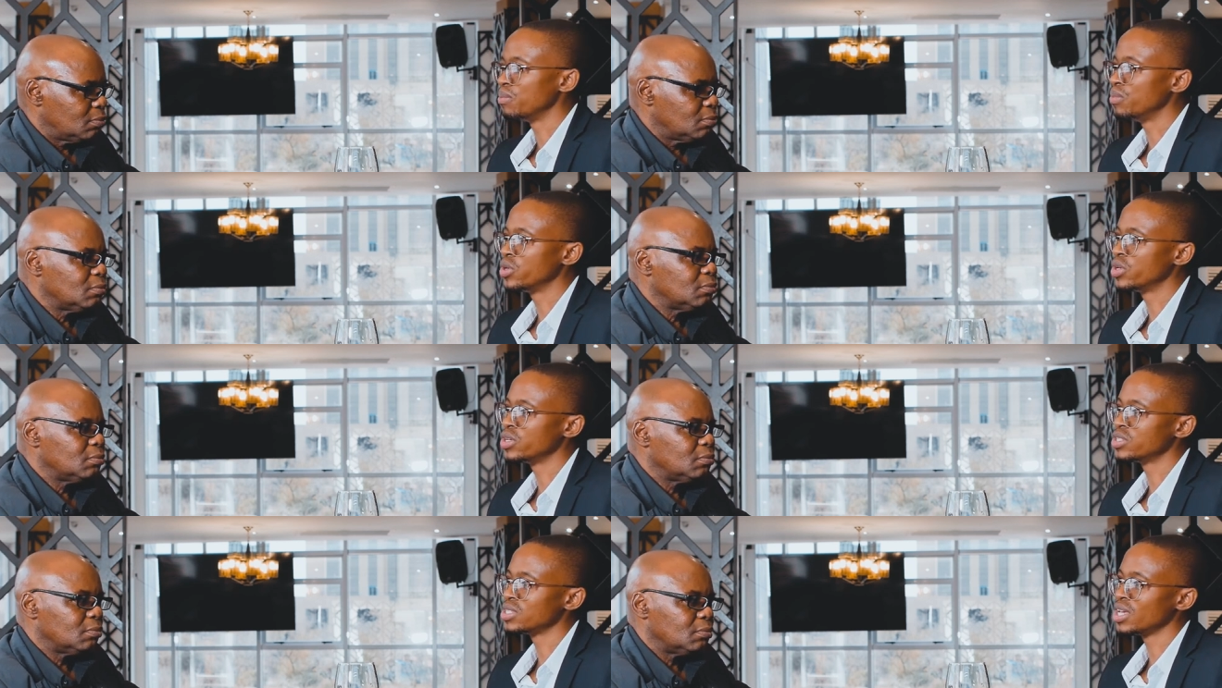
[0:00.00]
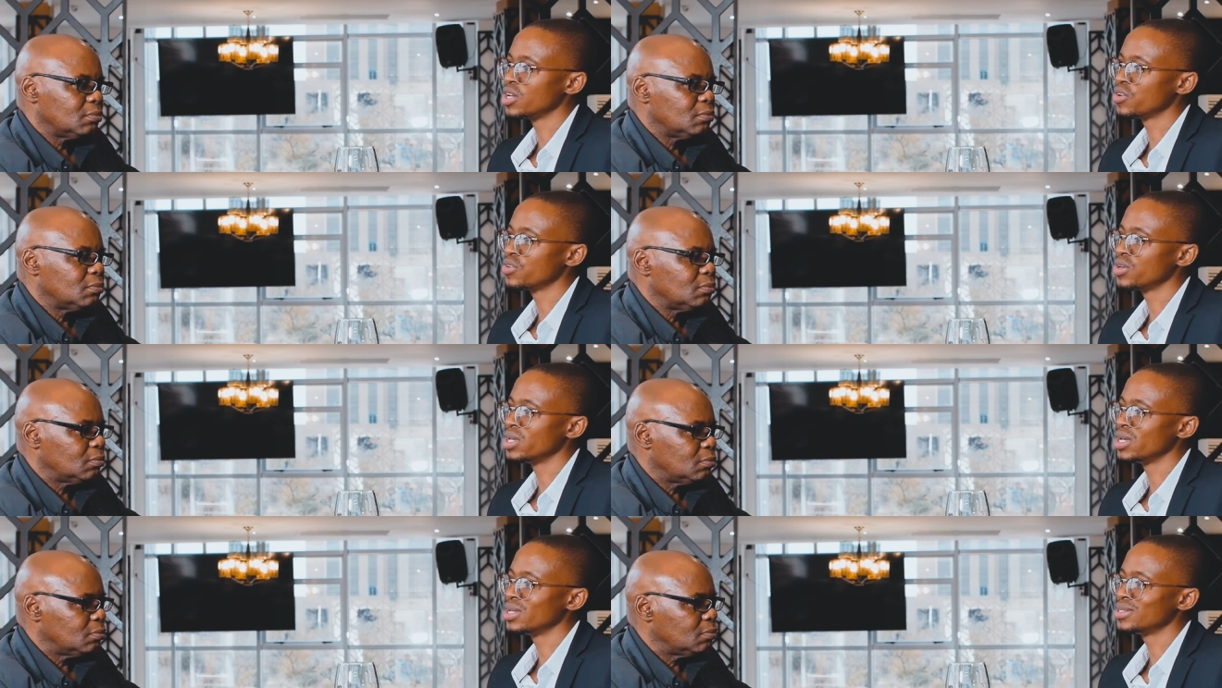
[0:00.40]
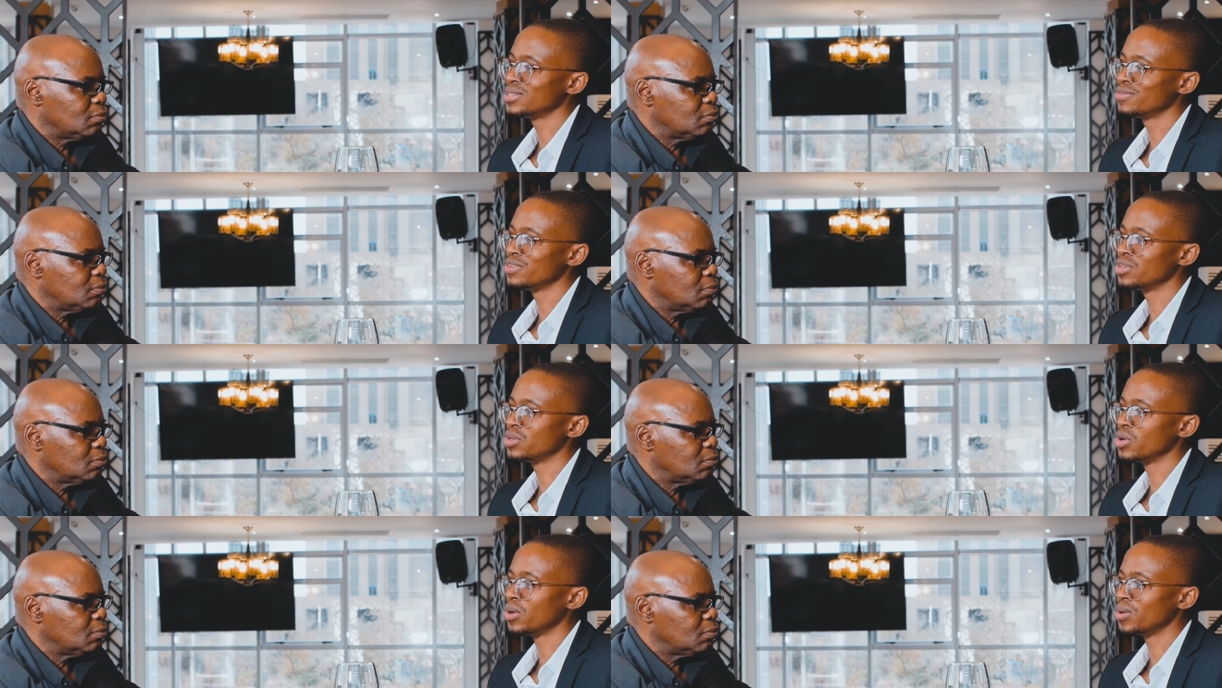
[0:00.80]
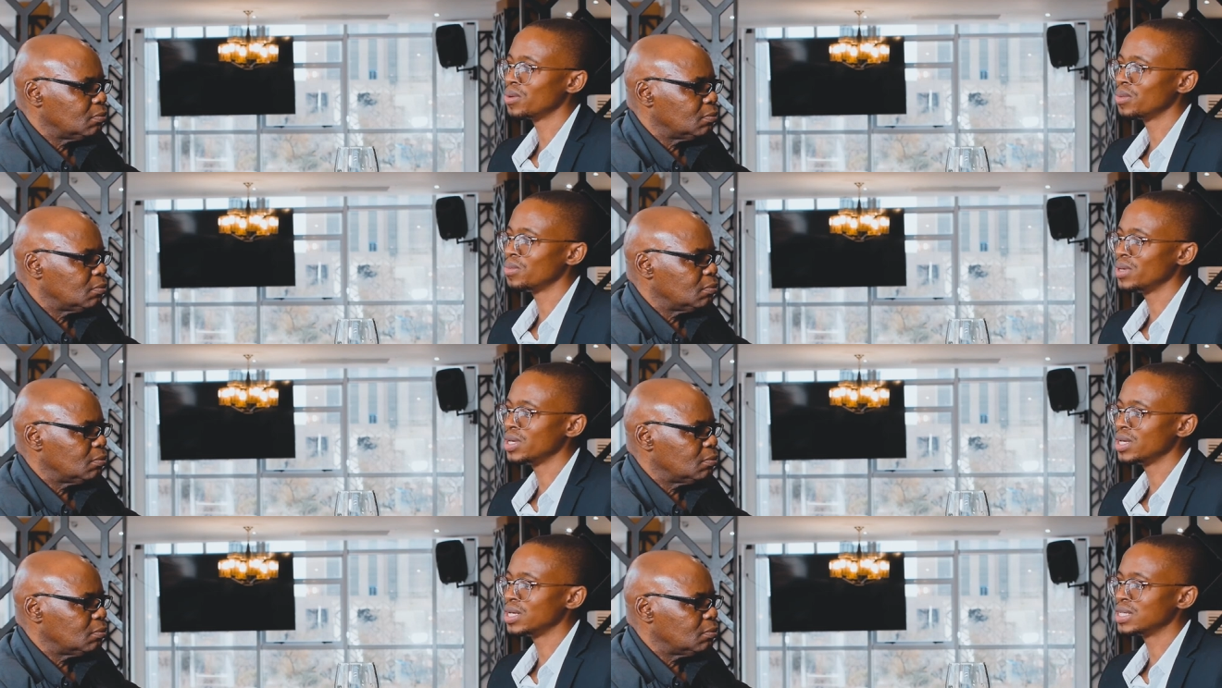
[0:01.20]
Speaker 1: because mm. a creative
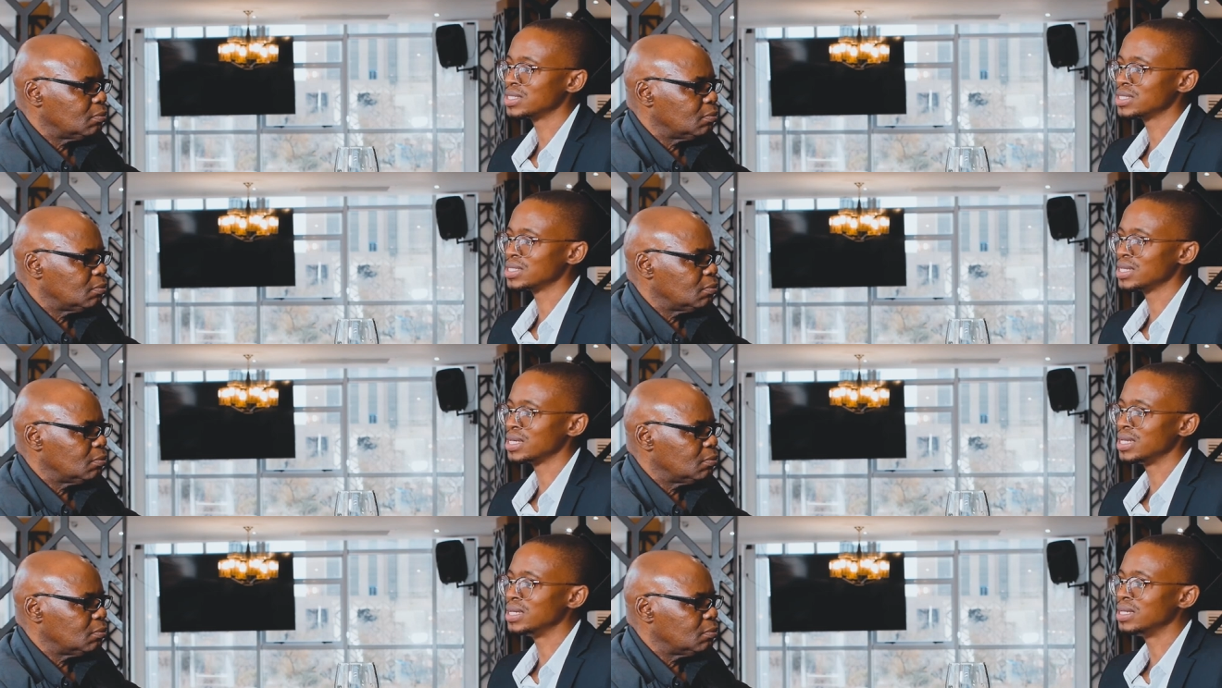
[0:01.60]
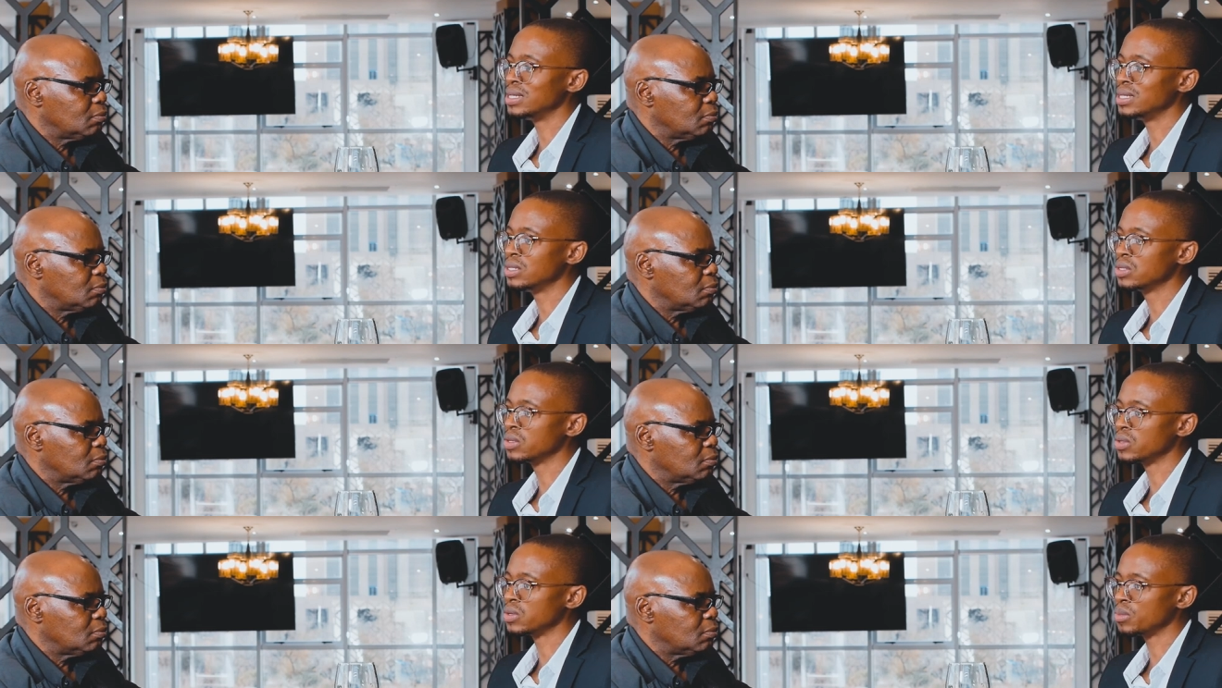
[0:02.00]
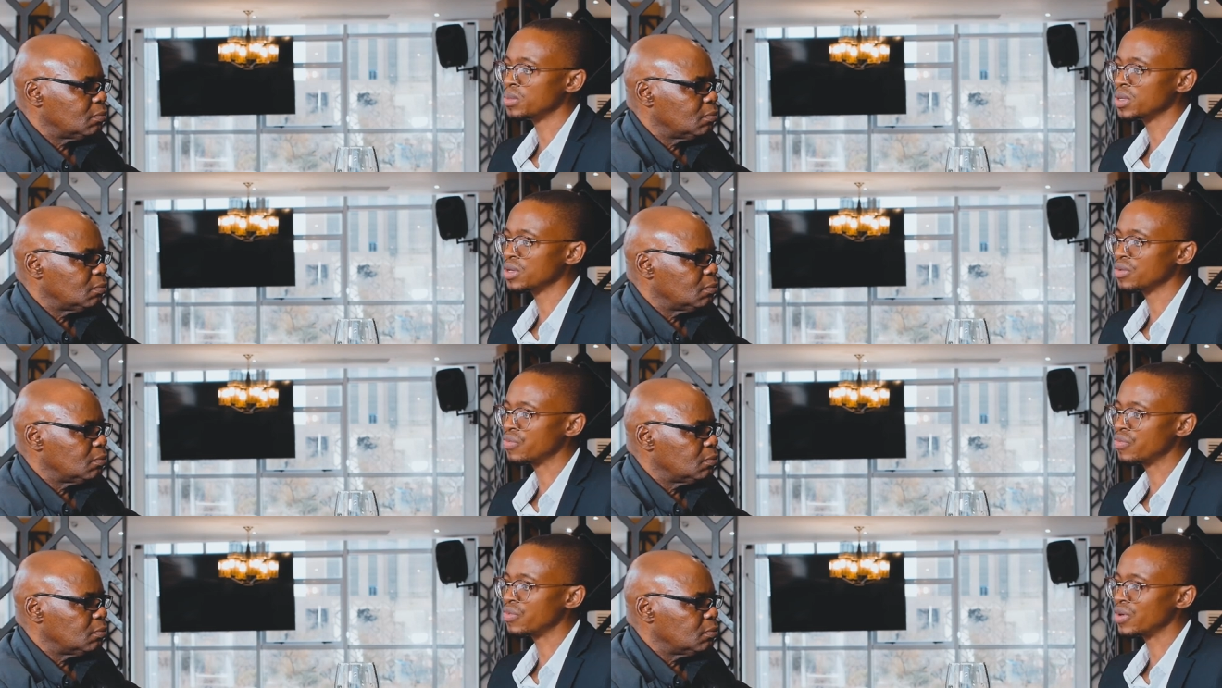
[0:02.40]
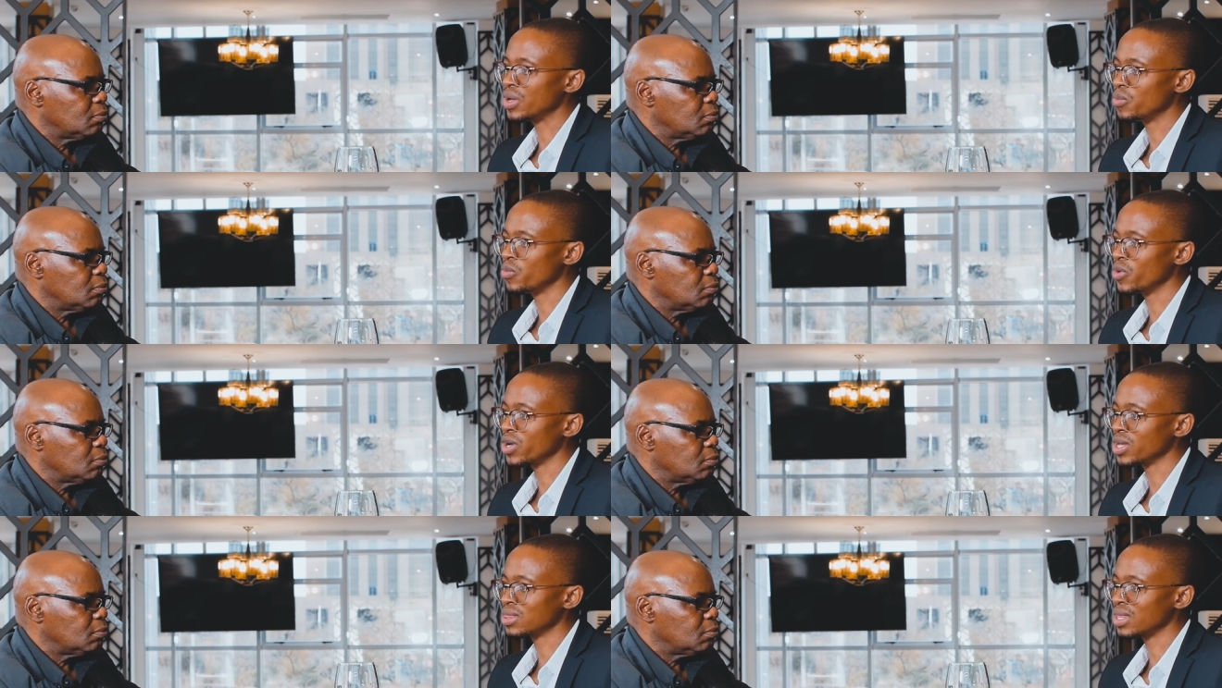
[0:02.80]
economy is an economic
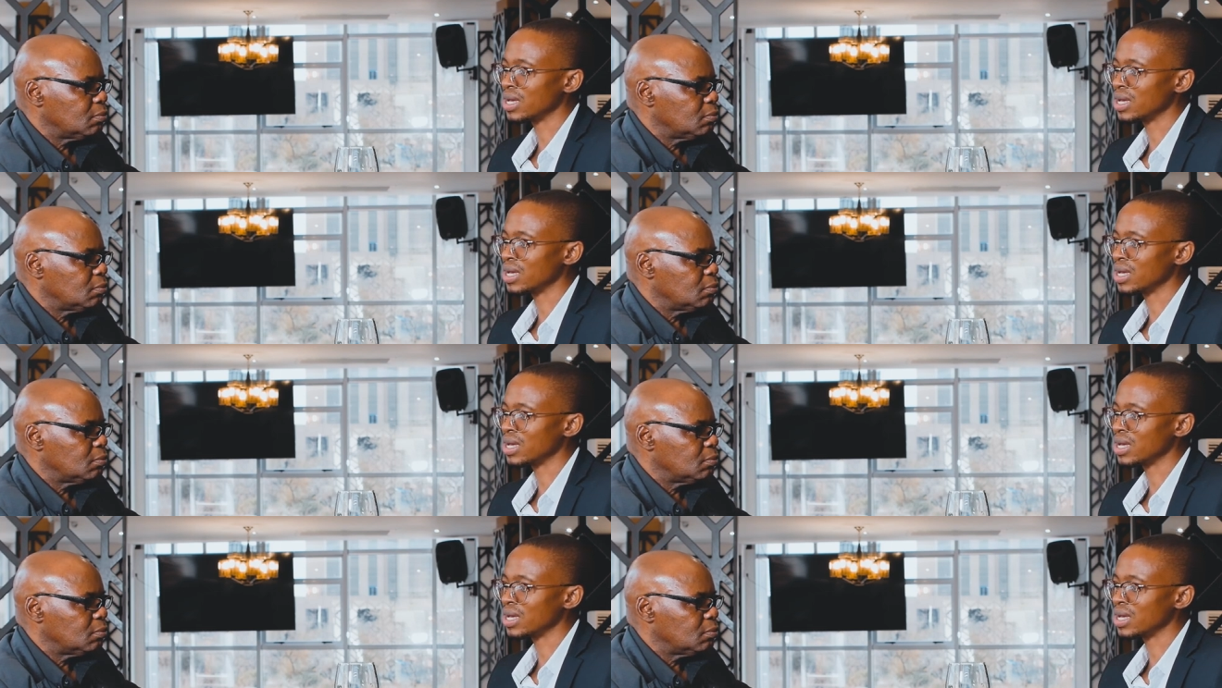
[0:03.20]
framework